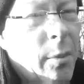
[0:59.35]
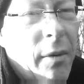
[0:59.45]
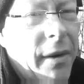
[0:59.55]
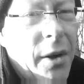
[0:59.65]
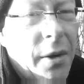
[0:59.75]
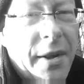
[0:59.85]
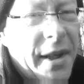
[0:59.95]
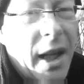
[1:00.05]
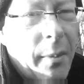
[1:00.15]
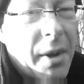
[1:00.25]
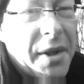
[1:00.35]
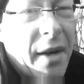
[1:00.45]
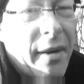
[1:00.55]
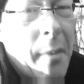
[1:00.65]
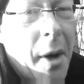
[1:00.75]
I'm not very good at selling
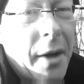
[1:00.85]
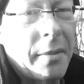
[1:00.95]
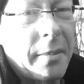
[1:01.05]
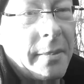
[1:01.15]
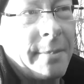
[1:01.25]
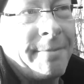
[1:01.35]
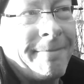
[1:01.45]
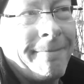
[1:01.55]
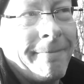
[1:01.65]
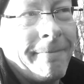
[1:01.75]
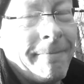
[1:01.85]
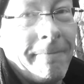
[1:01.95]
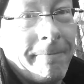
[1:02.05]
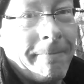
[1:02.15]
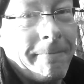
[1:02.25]
myself, am
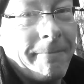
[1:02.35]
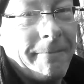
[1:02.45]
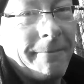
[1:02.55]
I?